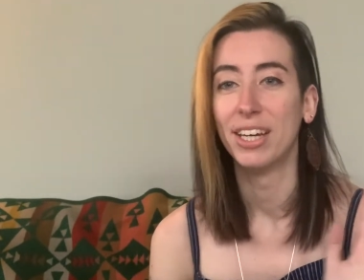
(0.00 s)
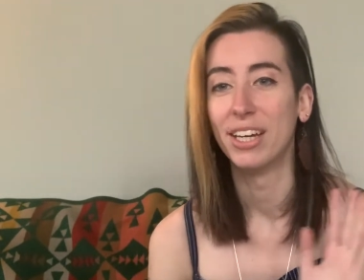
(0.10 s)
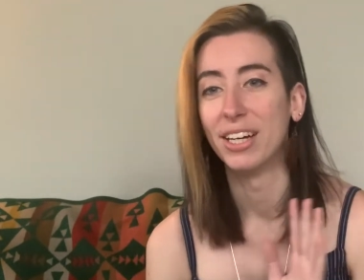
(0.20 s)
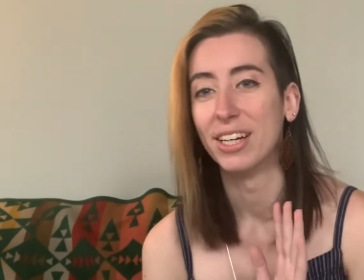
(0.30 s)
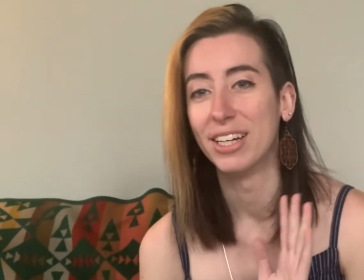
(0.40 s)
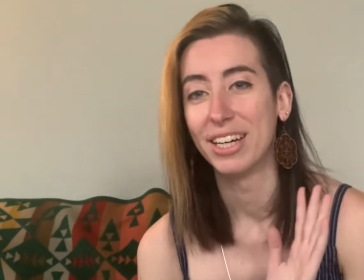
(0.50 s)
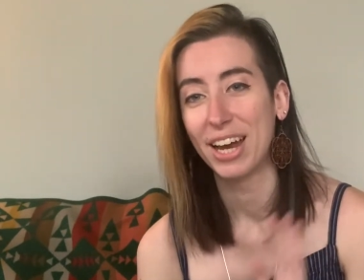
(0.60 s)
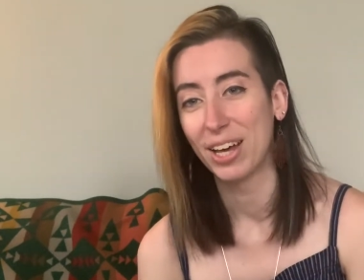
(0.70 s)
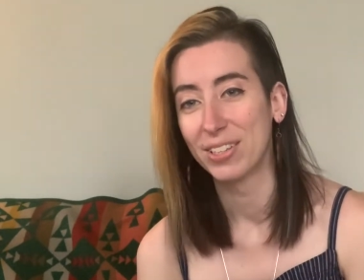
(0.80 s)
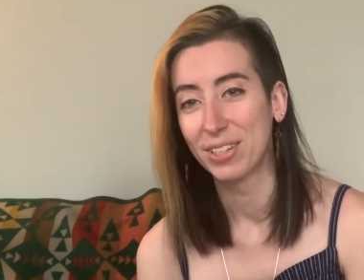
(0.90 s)
uh, in a
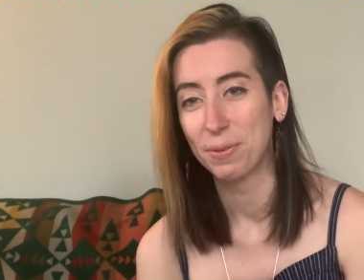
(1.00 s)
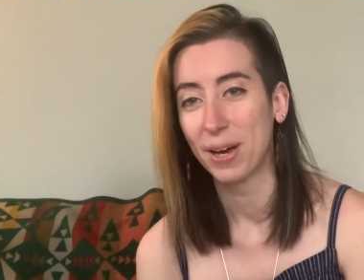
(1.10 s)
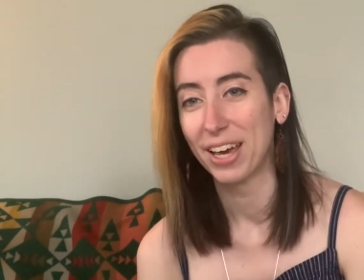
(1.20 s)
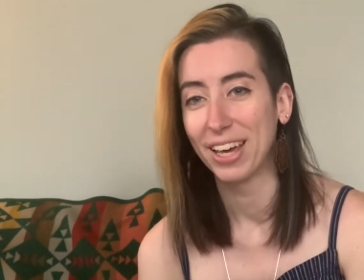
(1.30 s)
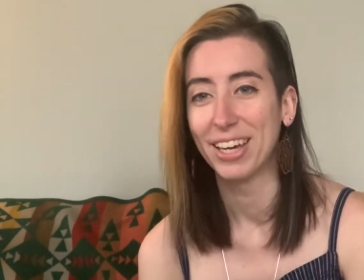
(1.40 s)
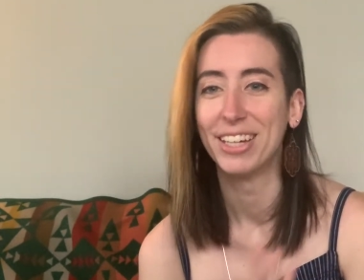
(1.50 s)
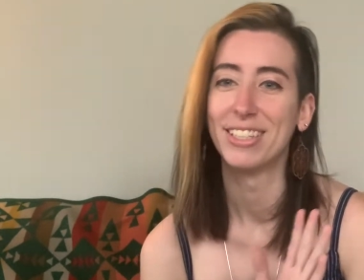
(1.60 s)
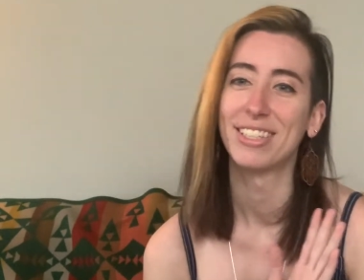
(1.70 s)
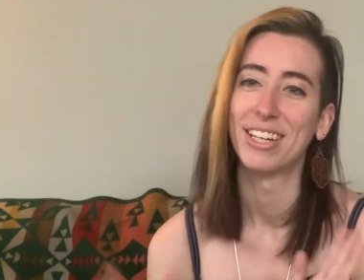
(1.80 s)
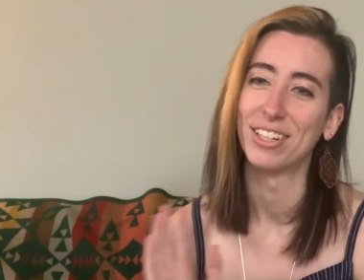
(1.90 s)
healthy way
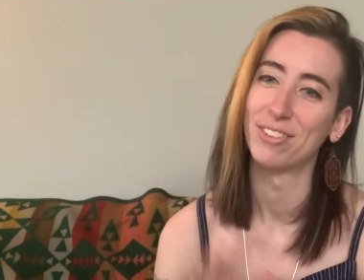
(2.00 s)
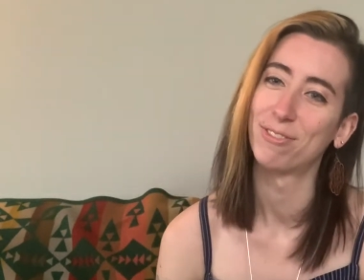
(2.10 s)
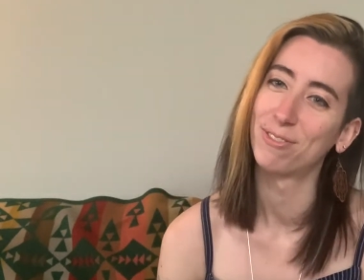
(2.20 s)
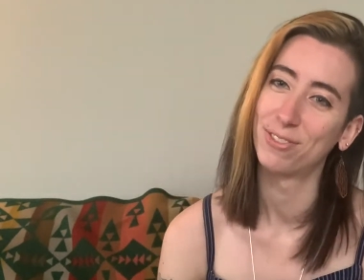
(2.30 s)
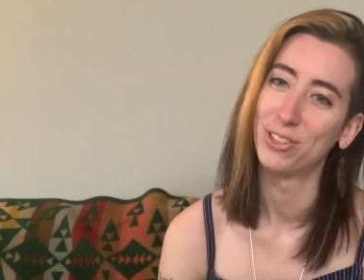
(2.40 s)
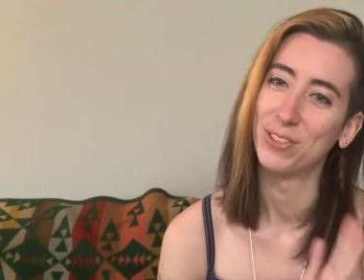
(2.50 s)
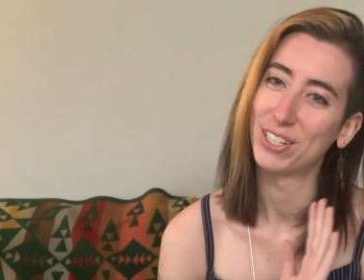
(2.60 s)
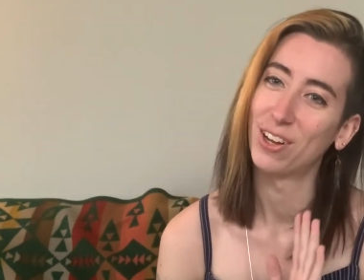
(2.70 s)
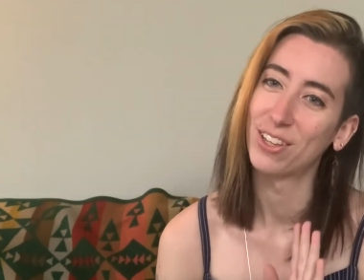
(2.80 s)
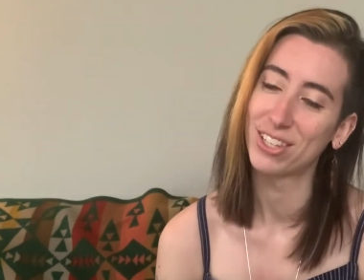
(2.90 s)
instead of doing
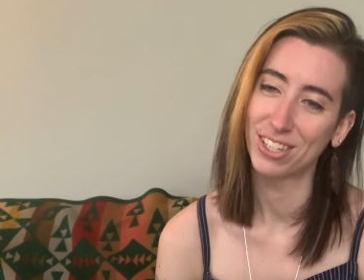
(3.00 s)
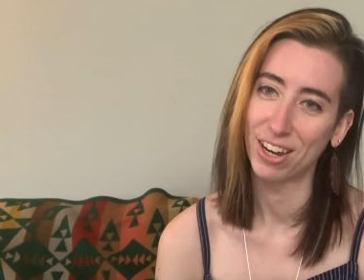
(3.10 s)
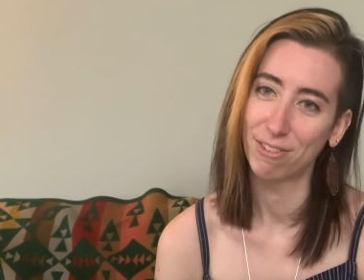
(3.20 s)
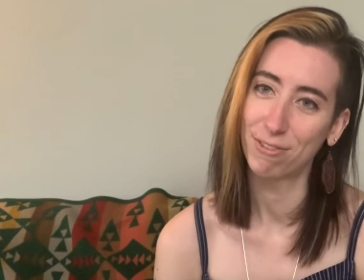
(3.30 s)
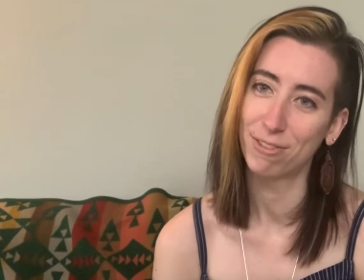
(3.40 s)
all the stuff